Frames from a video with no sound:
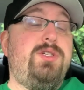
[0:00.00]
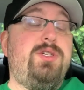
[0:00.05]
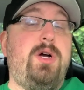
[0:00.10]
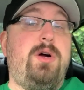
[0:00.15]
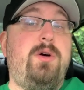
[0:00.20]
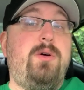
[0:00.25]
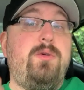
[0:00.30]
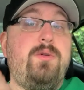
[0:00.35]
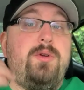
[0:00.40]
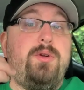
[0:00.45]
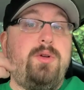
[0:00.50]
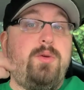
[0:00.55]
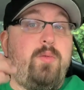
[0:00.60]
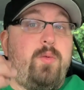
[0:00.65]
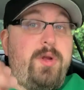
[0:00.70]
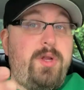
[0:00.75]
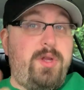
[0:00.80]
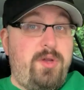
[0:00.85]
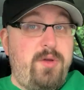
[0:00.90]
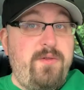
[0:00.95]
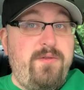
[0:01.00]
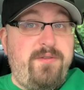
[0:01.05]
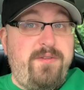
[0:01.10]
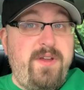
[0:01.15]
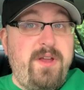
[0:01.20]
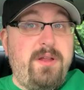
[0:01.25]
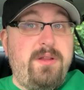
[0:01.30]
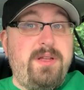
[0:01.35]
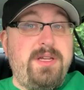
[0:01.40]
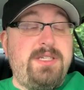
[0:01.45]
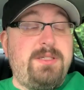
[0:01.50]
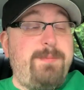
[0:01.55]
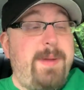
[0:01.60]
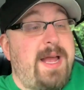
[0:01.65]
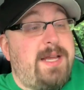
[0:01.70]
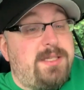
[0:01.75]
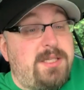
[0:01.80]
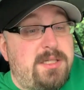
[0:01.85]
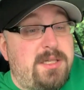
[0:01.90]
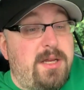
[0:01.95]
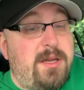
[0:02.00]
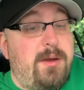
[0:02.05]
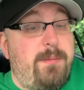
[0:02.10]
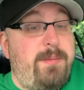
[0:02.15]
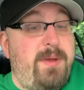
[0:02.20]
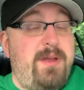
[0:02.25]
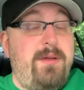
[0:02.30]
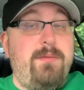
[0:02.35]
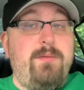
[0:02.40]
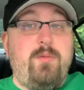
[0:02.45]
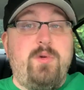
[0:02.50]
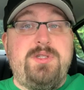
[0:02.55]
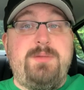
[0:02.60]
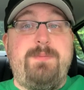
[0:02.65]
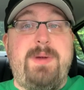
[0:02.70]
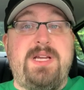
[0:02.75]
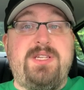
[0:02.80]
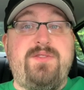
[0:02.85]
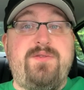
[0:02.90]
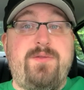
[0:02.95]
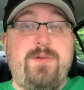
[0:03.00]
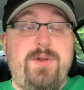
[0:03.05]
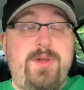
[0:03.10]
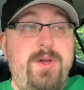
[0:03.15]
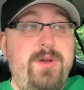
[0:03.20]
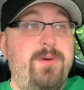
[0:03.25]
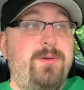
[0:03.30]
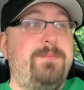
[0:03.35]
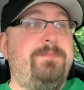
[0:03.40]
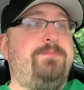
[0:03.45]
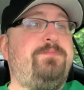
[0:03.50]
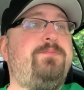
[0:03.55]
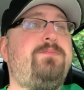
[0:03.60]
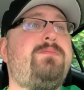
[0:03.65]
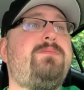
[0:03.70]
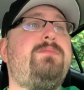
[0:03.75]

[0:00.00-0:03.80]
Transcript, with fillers: So what you feel is best is going to be what's best for you.